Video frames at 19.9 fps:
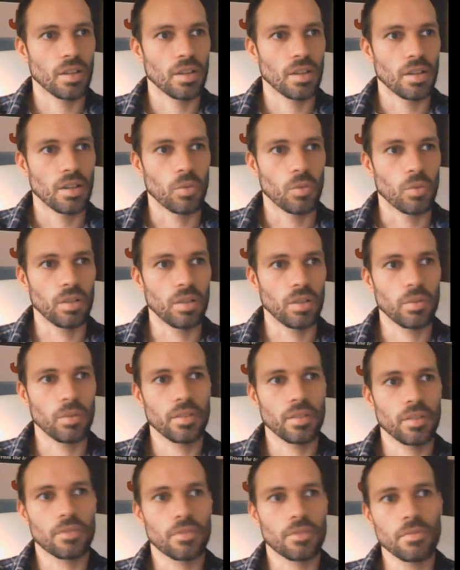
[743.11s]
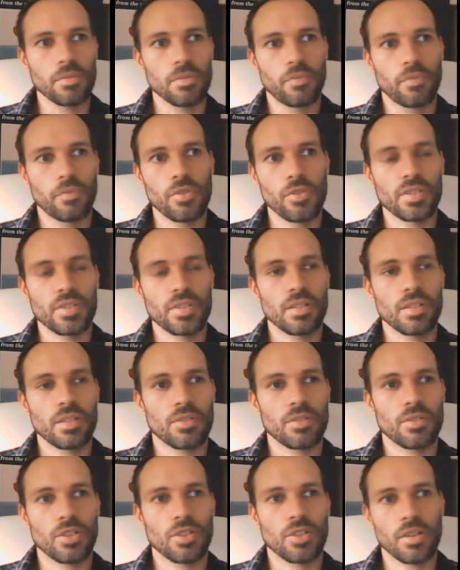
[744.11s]
Well, when the group first sees the
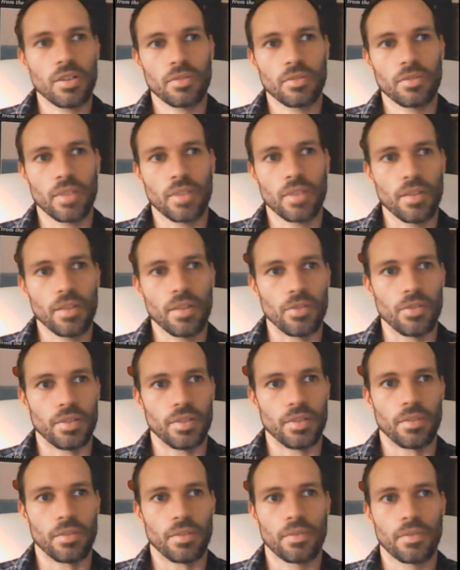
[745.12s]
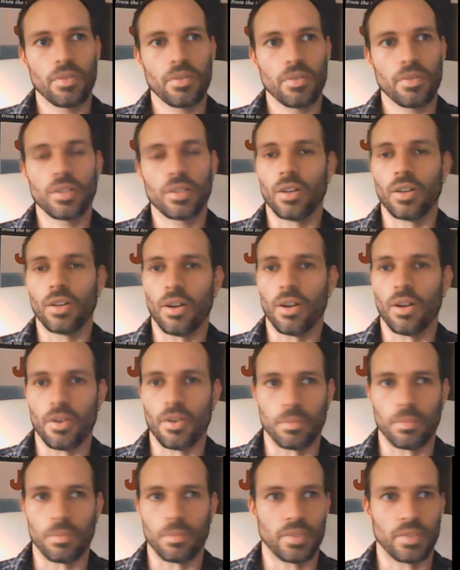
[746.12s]
shark together, they're three
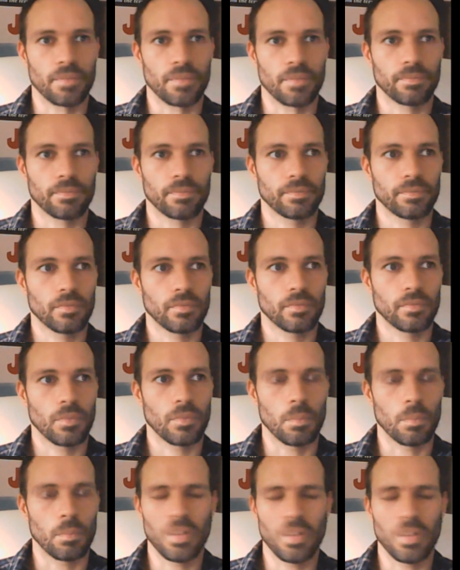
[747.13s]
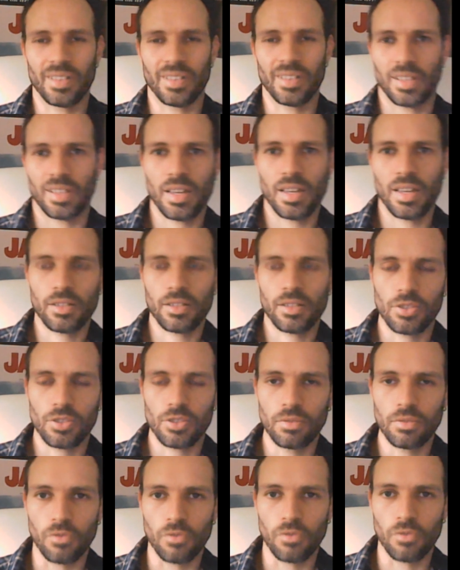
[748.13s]
unarmed, but they can't shoot
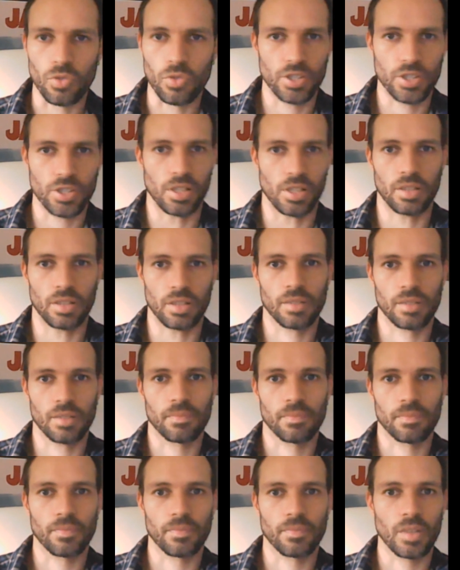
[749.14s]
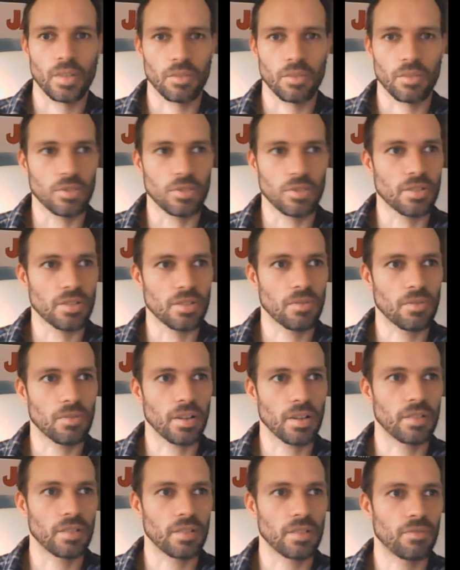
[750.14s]
for shit, which is
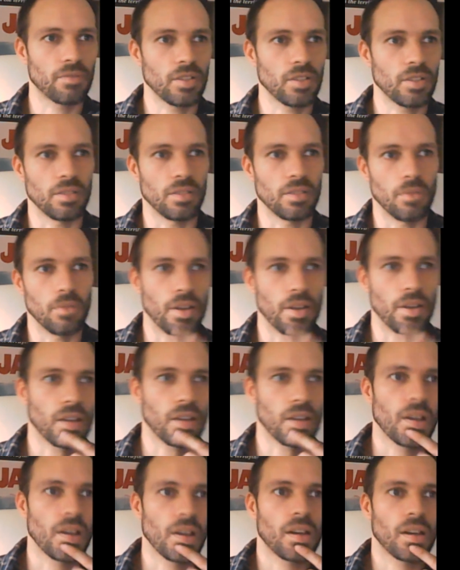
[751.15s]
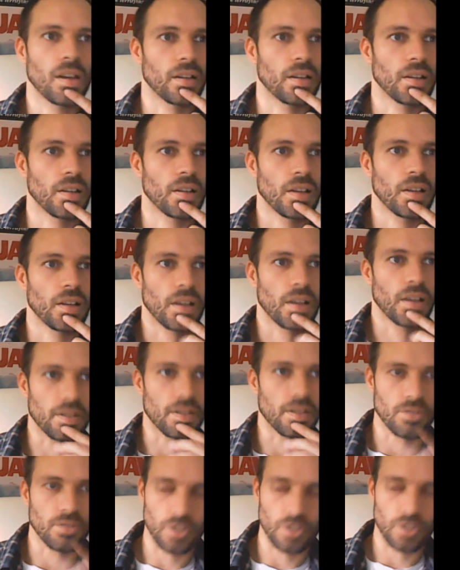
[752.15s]
quite funny in a way. As the
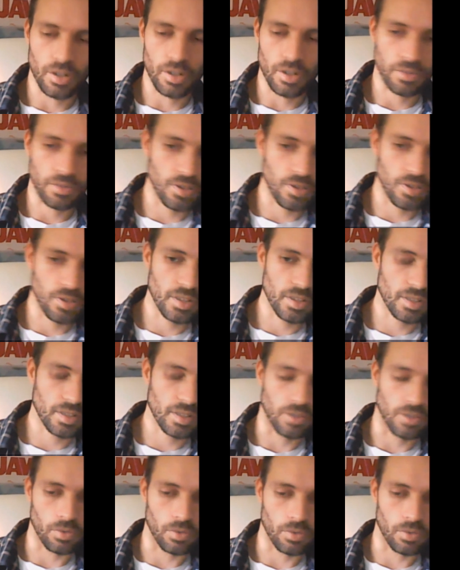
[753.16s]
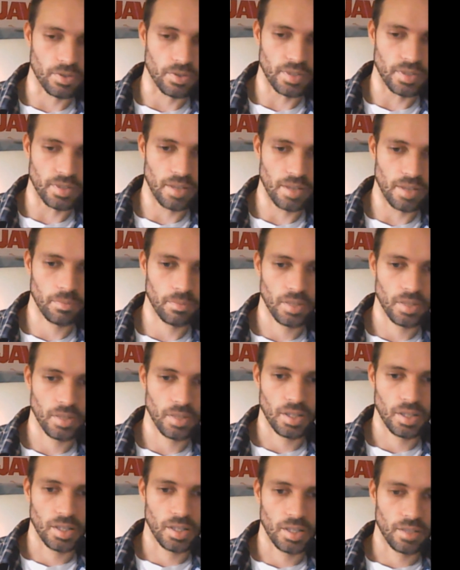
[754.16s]
shark races towards them,
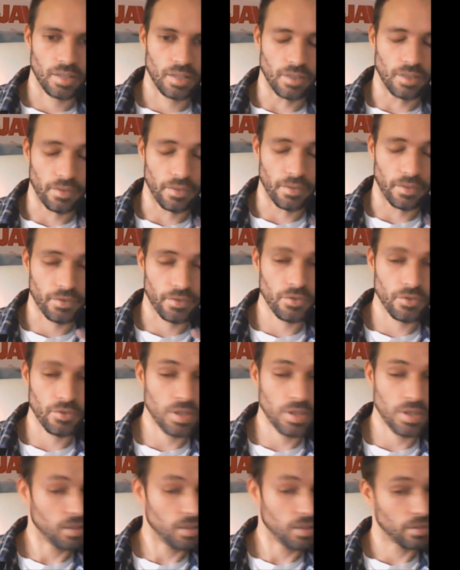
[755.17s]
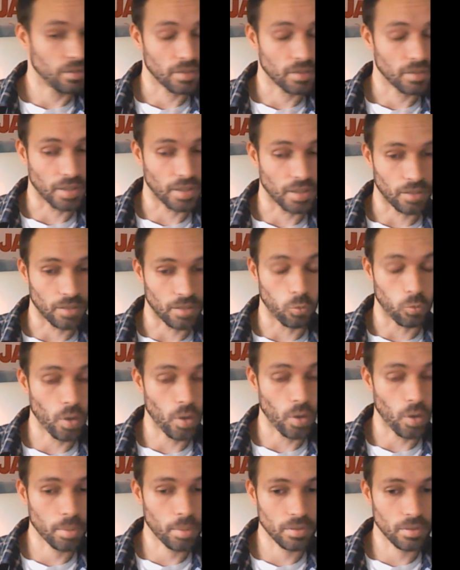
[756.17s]
they are three, they got
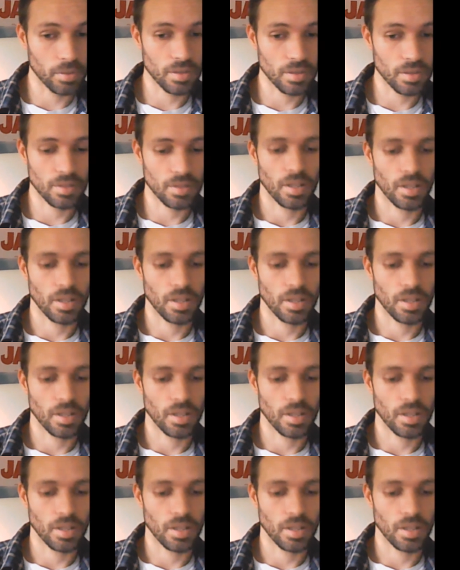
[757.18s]
weapons,